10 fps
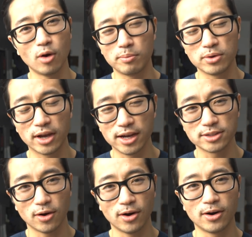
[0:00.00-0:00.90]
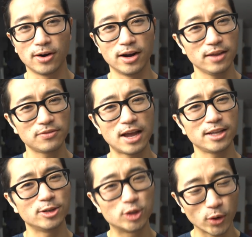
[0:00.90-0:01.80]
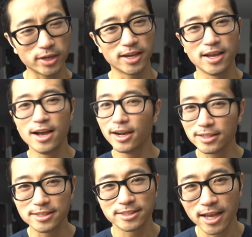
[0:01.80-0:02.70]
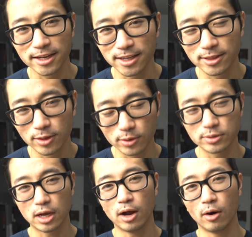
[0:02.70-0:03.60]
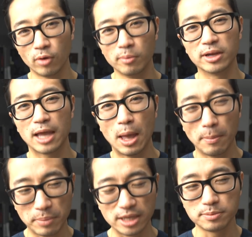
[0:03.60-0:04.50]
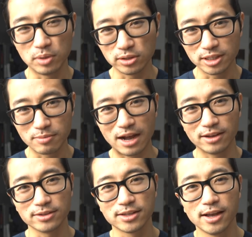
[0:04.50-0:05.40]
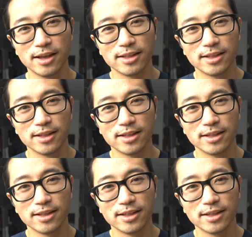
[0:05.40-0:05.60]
Hope you guys are, if not enjoying it, at least getting in those aerobic base building miles.